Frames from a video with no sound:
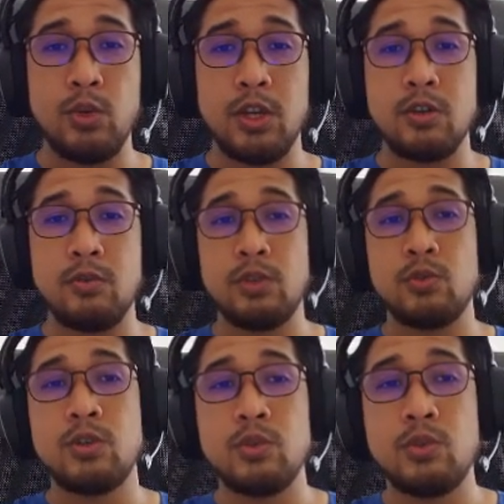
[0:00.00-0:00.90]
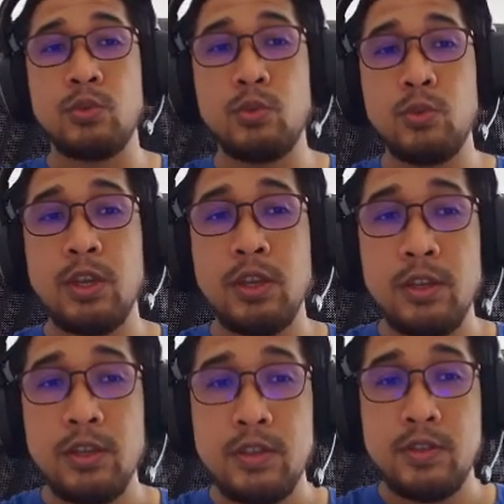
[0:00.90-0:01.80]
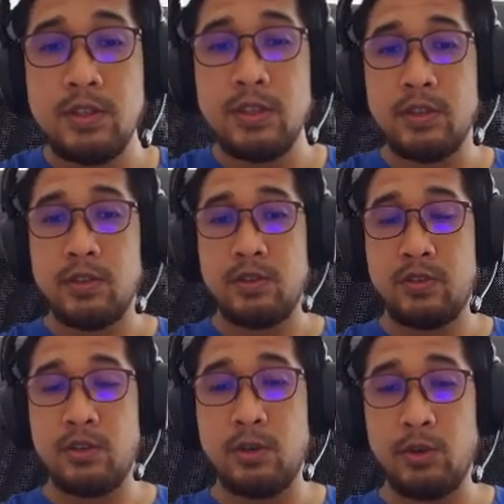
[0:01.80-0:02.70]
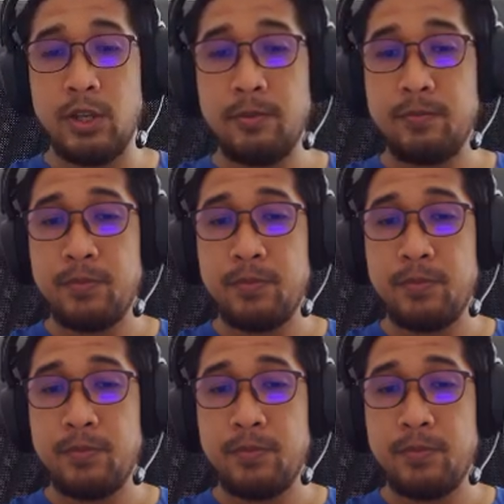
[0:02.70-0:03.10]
We are going to go to C straight away.